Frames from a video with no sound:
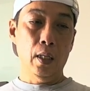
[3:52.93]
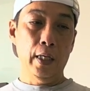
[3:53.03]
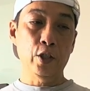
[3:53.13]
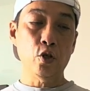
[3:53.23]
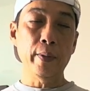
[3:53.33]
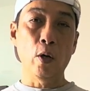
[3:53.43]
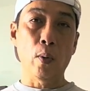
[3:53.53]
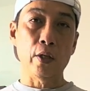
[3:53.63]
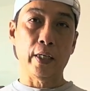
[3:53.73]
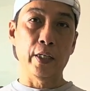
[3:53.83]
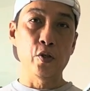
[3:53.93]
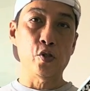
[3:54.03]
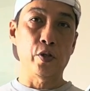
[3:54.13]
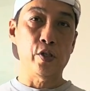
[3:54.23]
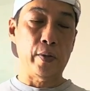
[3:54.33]
it took me a while to get used
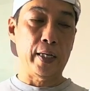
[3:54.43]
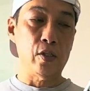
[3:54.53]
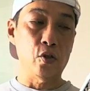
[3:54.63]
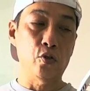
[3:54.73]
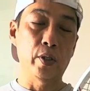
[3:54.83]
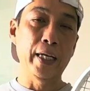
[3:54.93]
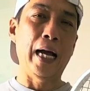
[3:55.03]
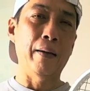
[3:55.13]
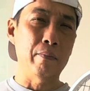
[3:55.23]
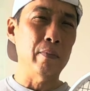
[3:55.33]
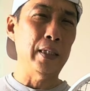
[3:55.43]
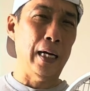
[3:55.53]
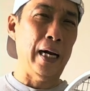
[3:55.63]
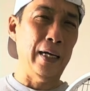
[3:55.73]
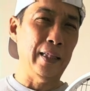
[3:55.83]
to this racket. So today,
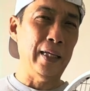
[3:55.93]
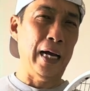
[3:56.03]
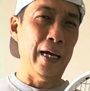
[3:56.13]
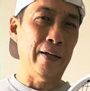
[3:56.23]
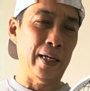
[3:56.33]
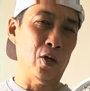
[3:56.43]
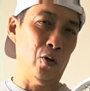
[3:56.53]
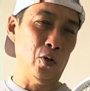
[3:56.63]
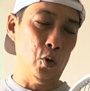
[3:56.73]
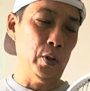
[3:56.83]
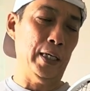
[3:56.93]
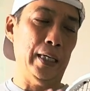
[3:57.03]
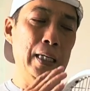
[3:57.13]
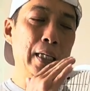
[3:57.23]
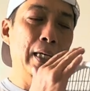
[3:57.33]
I think I can conclude that
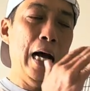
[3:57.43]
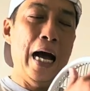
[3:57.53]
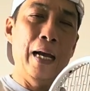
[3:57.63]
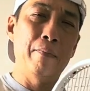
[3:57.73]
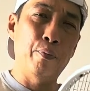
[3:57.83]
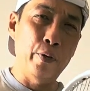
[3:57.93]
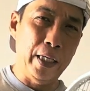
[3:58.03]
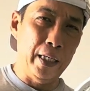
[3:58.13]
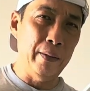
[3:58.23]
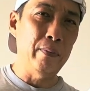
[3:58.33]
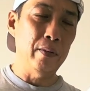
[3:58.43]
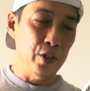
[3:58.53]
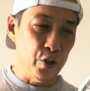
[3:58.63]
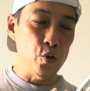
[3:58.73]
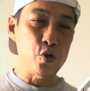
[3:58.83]
I'm pretty
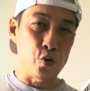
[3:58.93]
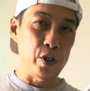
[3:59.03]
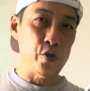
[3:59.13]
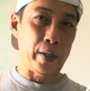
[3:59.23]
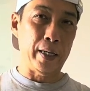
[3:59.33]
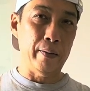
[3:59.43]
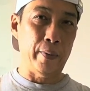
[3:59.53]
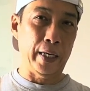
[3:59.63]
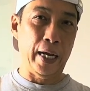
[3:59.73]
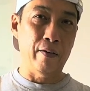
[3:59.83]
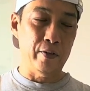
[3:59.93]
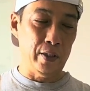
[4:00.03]
used to this racket by the end